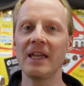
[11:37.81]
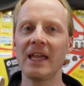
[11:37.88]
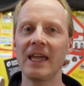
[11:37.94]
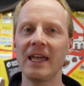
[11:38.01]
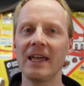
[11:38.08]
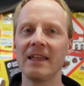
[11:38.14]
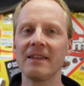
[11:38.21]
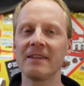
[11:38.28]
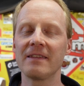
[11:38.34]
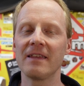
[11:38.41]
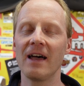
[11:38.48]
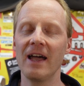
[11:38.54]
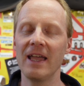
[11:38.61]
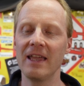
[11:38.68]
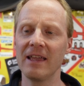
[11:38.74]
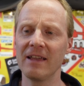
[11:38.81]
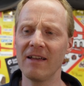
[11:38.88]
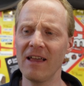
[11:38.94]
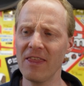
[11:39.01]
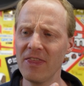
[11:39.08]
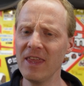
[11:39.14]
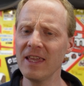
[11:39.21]
and
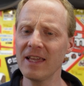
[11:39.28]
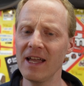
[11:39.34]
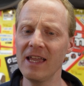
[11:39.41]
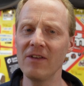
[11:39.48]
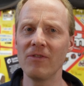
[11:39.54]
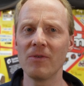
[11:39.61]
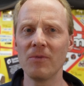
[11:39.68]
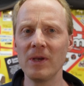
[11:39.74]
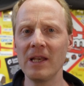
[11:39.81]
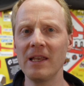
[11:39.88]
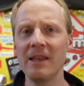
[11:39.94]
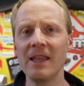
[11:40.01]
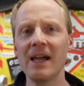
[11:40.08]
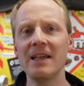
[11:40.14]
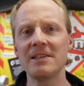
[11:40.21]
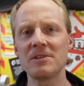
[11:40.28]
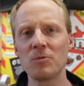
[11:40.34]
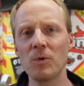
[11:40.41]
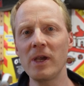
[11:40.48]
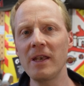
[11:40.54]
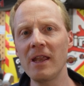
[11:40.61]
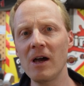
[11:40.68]
I think I have a really nice
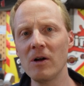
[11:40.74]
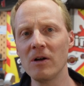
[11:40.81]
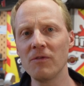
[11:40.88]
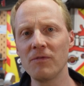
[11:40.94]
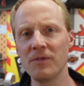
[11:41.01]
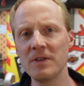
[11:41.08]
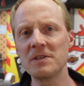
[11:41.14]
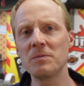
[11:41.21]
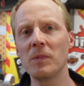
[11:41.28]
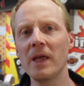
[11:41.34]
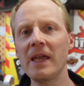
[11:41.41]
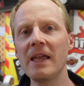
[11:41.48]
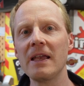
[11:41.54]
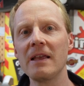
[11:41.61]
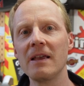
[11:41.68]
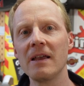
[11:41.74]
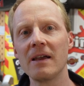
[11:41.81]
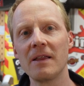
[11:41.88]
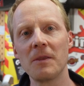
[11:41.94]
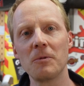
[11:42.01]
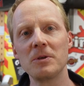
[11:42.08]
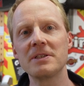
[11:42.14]
way now of displaying
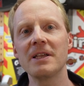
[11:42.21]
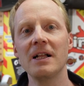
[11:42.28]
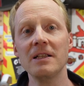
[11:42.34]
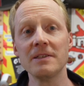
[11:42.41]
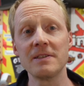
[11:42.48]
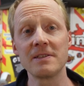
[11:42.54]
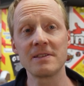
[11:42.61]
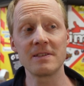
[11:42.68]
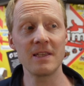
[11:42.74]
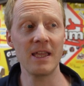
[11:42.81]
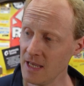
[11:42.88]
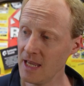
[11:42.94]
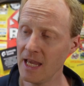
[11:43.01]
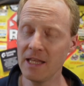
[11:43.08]
the results.